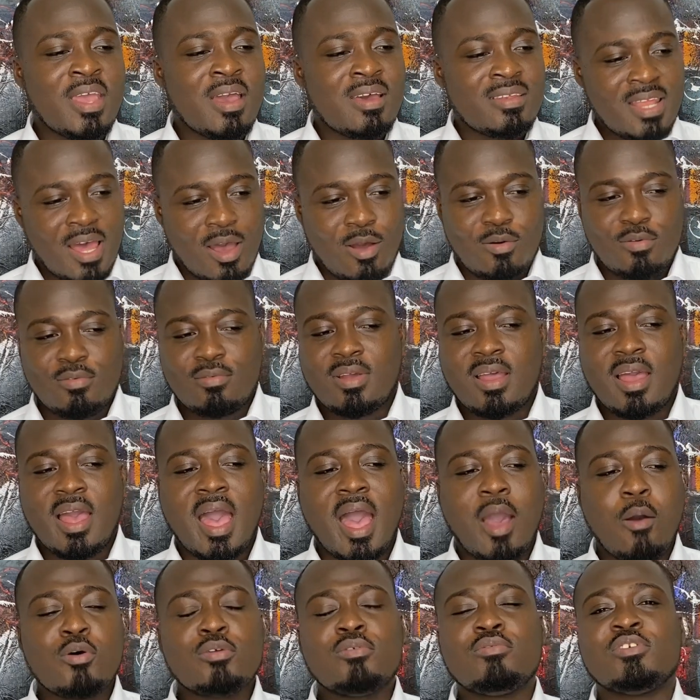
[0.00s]
Now,
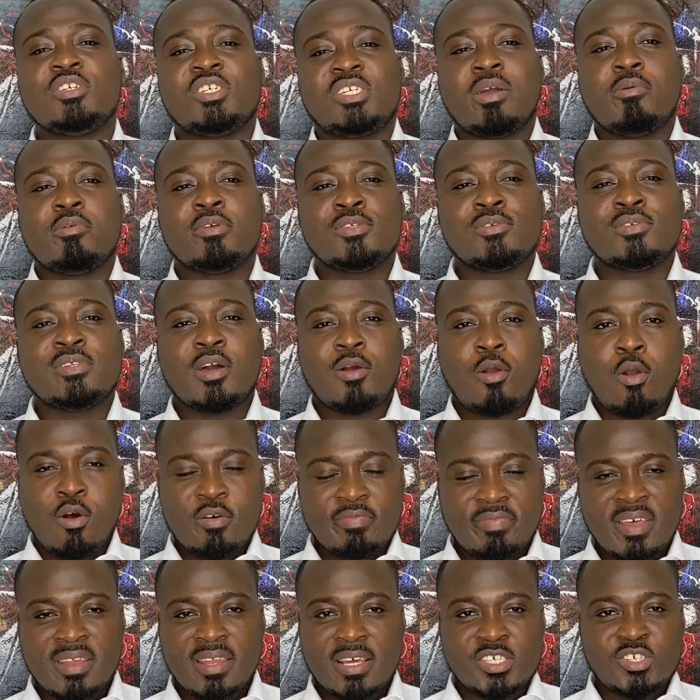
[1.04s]
I want to share with you the
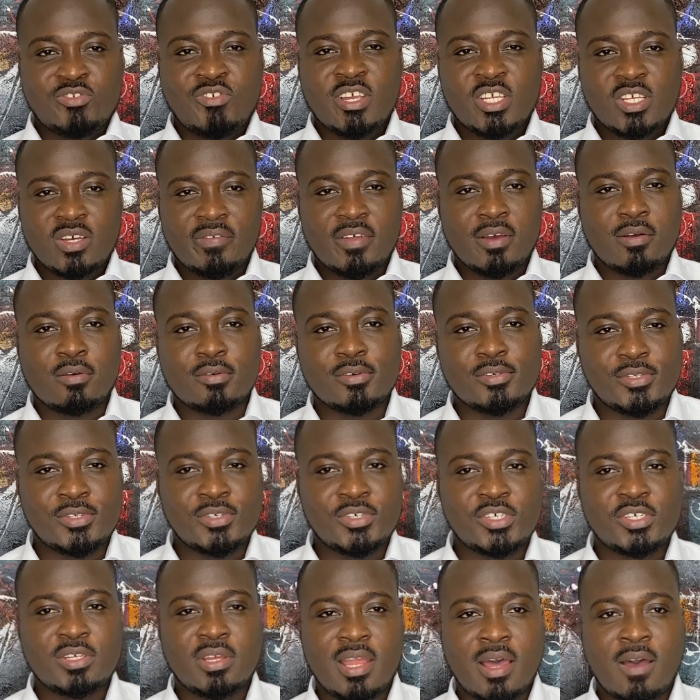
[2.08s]
content and structure of the
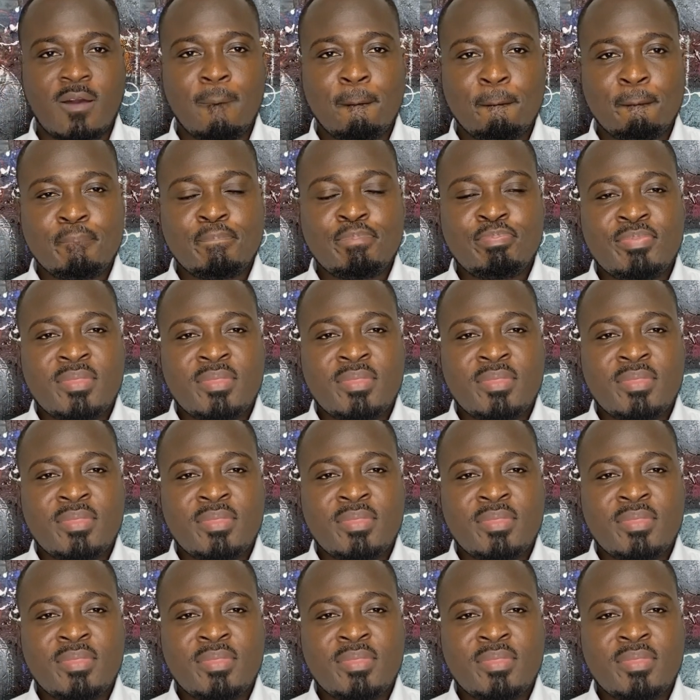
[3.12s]
Constitution now.